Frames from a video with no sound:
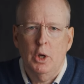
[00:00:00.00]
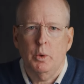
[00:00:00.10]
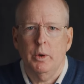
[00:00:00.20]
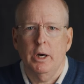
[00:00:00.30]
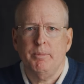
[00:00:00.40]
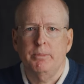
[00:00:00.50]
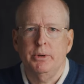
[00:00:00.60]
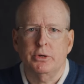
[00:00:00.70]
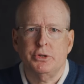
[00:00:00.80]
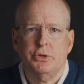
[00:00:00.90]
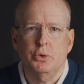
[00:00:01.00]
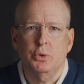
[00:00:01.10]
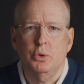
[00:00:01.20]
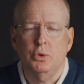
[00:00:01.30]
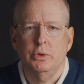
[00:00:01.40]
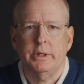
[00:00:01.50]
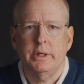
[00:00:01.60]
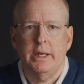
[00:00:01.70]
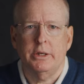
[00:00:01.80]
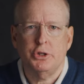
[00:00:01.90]
we were helping to build a school and,
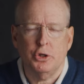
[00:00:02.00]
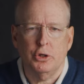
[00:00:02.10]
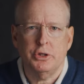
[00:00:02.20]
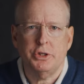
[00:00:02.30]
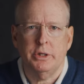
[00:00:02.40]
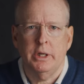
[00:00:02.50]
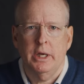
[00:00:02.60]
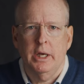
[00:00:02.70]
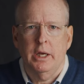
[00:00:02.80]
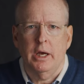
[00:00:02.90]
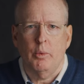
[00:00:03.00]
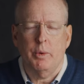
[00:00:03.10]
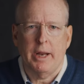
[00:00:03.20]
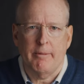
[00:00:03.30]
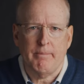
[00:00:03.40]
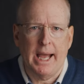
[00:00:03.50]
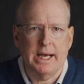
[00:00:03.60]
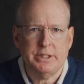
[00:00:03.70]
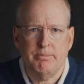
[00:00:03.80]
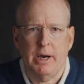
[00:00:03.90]
and church, and uh, we would have
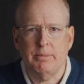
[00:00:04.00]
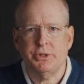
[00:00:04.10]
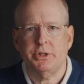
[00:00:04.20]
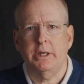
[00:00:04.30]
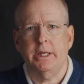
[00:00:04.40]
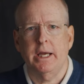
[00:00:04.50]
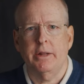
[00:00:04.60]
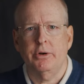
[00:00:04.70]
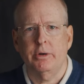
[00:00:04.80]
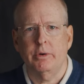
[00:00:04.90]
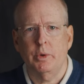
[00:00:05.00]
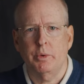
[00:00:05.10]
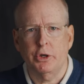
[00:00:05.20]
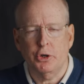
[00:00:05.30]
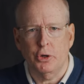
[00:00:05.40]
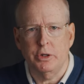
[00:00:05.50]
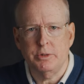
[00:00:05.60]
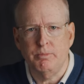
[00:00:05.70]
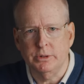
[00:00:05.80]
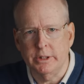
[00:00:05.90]
mass and Bible study together, and we would
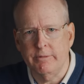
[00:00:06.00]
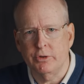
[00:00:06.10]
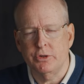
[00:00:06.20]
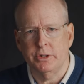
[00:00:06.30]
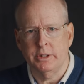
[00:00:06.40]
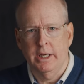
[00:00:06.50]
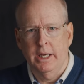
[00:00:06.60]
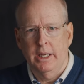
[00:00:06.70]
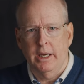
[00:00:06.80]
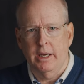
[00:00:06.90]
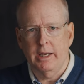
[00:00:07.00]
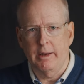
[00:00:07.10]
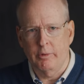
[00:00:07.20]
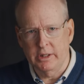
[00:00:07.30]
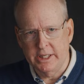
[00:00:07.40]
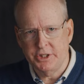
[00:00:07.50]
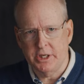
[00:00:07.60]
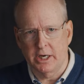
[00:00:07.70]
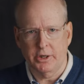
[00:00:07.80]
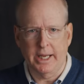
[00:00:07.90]
encourage believers and, uh, and lead
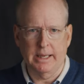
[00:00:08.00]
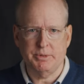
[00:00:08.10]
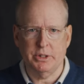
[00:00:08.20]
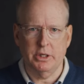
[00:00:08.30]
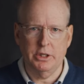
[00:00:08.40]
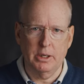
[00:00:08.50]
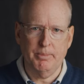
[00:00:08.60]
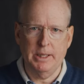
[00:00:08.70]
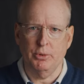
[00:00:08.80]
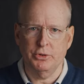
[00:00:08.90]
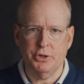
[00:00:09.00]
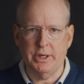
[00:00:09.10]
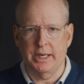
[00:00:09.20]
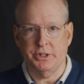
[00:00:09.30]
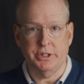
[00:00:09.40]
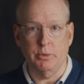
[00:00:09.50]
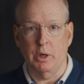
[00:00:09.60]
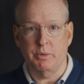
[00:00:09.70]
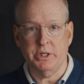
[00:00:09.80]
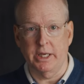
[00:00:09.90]
soccer camps. And young people turned out to see
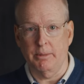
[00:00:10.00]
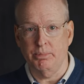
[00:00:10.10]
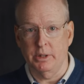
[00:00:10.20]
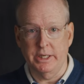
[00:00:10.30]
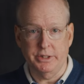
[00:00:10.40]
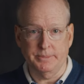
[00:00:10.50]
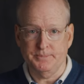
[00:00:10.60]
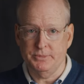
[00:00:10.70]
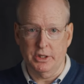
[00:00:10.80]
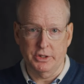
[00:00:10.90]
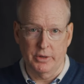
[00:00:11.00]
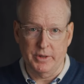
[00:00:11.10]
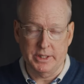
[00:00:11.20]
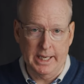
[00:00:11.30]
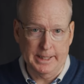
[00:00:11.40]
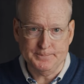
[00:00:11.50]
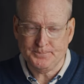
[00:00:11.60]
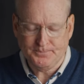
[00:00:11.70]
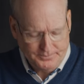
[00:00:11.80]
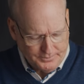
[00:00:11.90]
what was taking place. And during the day,
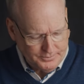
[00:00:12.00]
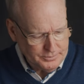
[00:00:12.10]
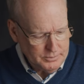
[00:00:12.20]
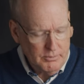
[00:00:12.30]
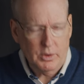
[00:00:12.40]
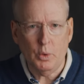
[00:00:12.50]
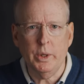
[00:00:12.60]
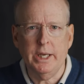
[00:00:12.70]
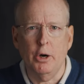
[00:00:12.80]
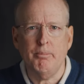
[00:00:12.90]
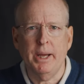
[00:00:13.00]
we'd help